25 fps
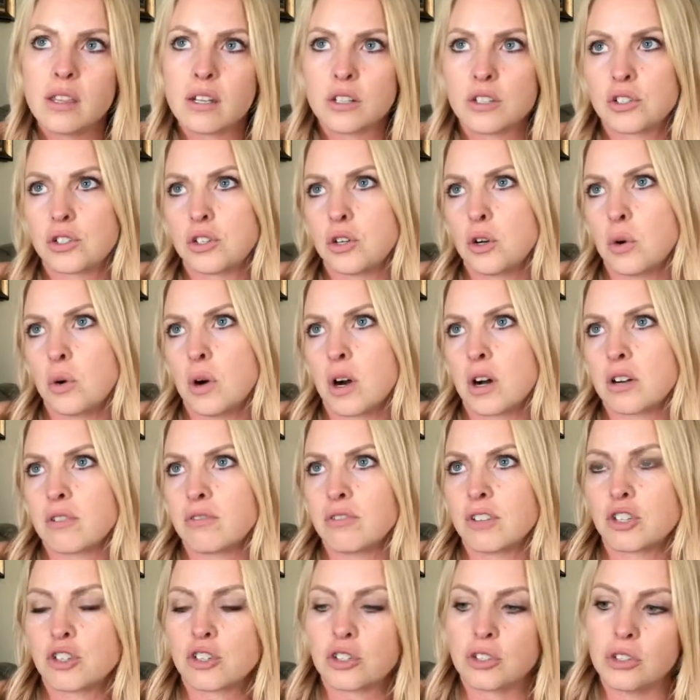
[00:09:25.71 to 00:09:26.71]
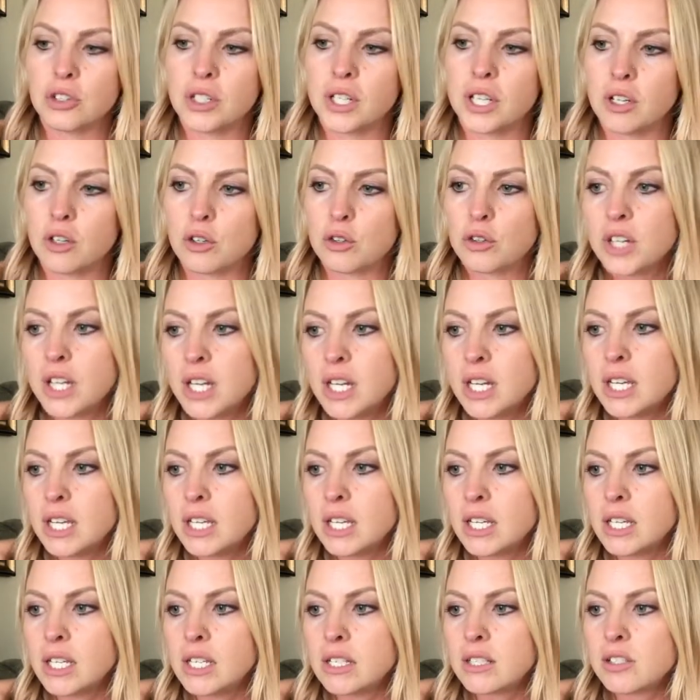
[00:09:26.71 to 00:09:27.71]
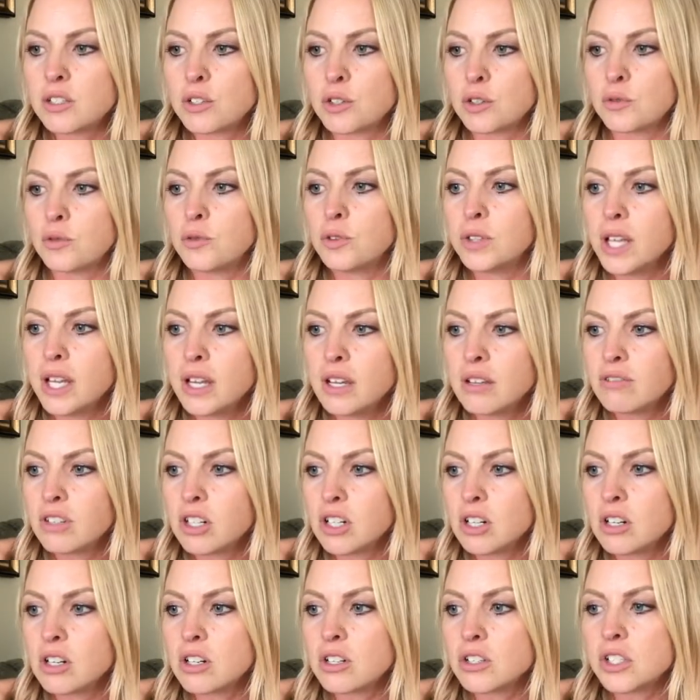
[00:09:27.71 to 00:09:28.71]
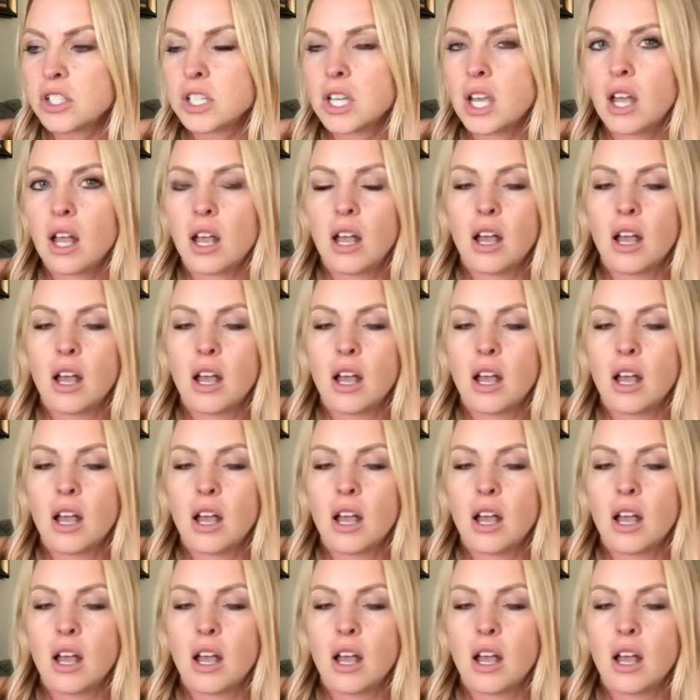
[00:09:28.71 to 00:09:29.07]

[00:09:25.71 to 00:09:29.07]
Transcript: there's no artificial ingredients or flavors.